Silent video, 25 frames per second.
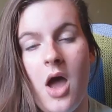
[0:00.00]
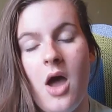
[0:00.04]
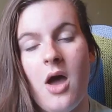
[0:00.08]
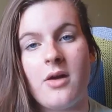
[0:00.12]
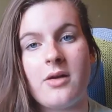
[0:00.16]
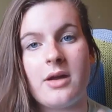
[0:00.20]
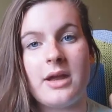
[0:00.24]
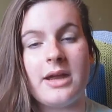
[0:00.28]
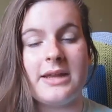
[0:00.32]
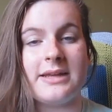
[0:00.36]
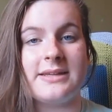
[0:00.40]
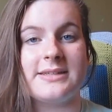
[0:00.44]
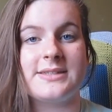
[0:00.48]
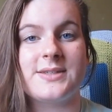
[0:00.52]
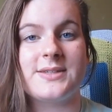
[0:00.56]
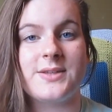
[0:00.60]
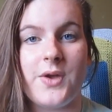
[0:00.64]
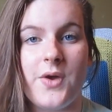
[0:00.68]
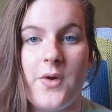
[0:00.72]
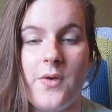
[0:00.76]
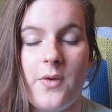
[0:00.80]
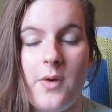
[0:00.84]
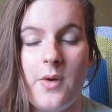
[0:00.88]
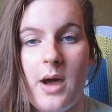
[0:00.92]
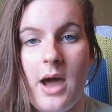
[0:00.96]
Okay,
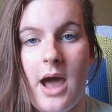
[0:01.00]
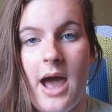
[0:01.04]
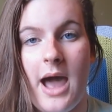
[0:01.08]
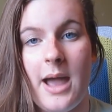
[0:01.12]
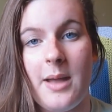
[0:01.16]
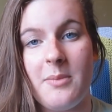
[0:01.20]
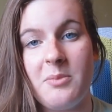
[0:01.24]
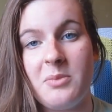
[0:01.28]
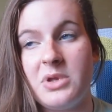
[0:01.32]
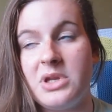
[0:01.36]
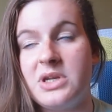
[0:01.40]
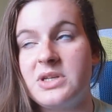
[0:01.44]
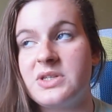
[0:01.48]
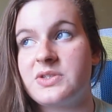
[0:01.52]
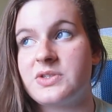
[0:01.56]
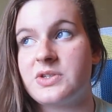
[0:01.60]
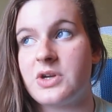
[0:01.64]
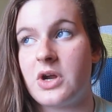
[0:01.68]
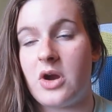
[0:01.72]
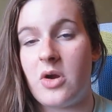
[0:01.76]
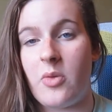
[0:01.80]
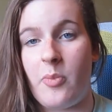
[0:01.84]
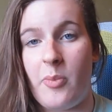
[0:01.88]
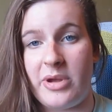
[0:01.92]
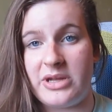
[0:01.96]
so I'm gonna
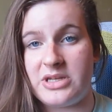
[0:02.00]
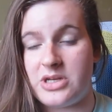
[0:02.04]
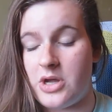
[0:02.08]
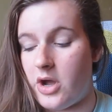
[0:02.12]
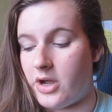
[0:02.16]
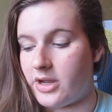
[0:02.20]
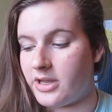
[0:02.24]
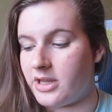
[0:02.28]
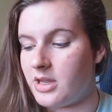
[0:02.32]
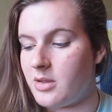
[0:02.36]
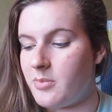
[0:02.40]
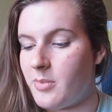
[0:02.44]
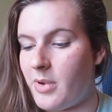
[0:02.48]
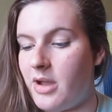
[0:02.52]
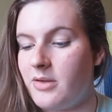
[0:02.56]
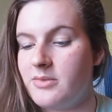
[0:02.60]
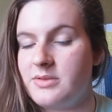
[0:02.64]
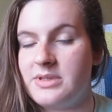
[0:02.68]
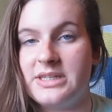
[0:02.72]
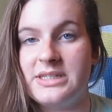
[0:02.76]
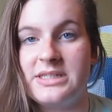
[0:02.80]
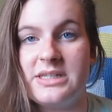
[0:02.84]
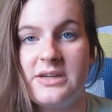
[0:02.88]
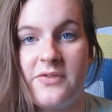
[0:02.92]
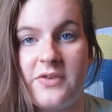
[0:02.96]
start by talking about
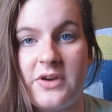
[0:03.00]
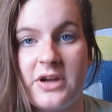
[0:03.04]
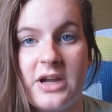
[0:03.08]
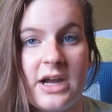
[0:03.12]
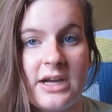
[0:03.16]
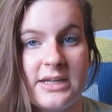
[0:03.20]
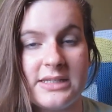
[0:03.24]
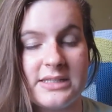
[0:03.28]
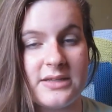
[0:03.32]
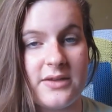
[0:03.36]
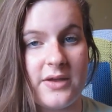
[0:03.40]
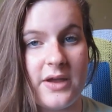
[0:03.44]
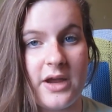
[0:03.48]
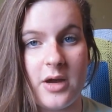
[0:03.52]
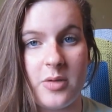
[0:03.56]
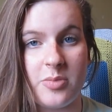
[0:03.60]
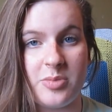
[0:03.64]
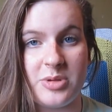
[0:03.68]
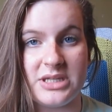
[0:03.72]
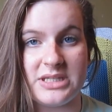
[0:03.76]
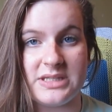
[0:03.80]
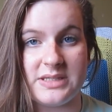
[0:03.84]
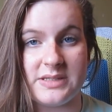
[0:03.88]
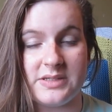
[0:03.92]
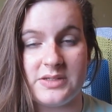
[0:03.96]
the different kinds of hair
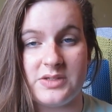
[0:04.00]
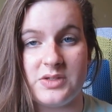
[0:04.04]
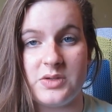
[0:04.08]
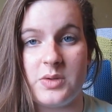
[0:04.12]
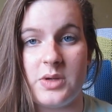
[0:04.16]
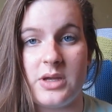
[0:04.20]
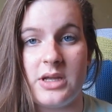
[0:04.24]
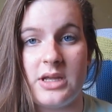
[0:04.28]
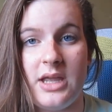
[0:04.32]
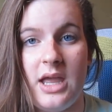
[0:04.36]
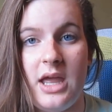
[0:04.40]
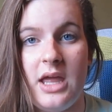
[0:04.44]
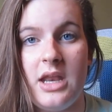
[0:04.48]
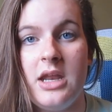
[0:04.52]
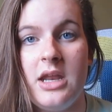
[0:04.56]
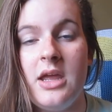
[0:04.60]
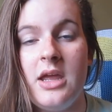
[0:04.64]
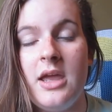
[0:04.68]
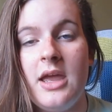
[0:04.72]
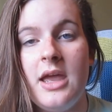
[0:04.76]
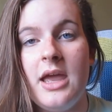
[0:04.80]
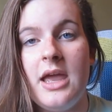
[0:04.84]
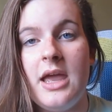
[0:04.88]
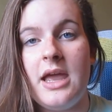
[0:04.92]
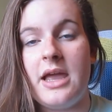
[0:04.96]
pieces you can get
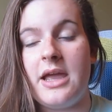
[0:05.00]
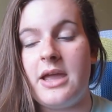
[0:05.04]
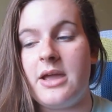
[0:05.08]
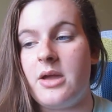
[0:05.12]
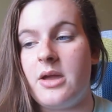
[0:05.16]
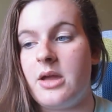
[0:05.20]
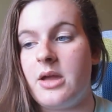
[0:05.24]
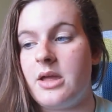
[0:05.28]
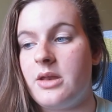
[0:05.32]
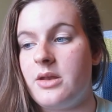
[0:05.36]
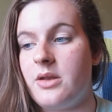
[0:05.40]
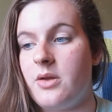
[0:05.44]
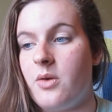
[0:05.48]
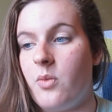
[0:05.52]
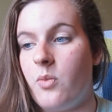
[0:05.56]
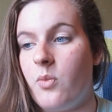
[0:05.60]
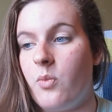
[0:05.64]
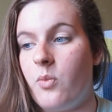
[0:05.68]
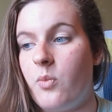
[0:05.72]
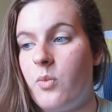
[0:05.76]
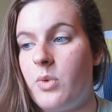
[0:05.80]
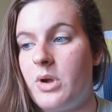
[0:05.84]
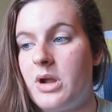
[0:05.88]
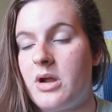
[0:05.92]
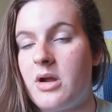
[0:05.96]
and
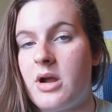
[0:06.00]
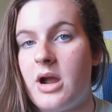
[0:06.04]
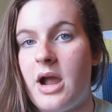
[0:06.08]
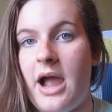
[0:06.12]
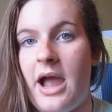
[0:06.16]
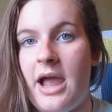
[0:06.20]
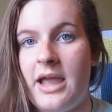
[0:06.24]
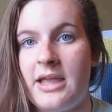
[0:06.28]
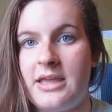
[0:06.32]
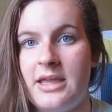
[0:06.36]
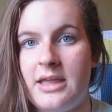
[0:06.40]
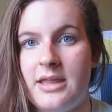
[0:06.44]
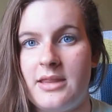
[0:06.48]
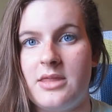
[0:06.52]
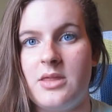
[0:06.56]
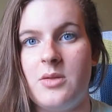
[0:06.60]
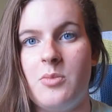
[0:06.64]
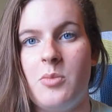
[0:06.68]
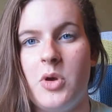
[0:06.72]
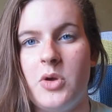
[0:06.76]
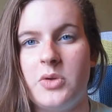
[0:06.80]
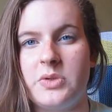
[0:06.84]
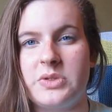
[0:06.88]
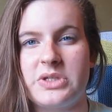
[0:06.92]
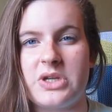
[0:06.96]
where I get the
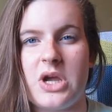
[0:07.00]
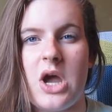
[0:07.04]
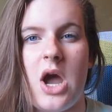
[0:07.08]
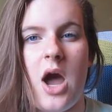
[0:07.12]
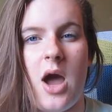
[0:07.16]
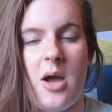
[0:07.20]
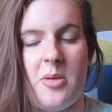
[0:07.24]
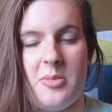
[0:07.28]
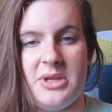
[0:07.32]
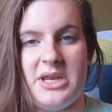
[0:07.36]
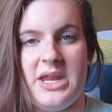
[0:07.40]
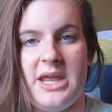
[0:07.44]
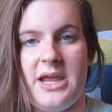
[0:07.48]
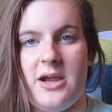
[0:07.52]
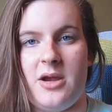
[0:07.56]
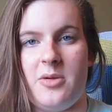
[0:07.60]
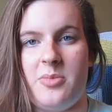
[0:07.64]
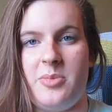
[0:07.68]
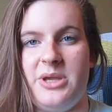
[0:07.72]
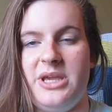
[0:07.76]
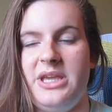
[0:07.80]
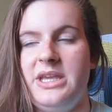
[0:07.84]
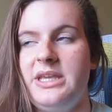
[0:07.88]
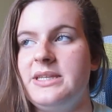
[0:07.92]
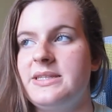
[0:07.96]
most common hair
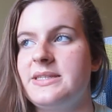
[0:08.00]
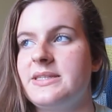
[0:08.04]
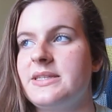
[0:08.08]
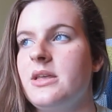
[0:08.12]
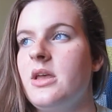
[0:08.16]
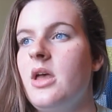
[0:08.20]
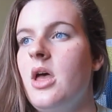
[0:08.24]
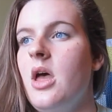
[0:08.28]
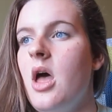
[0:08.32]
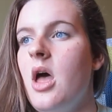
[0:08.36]
piece.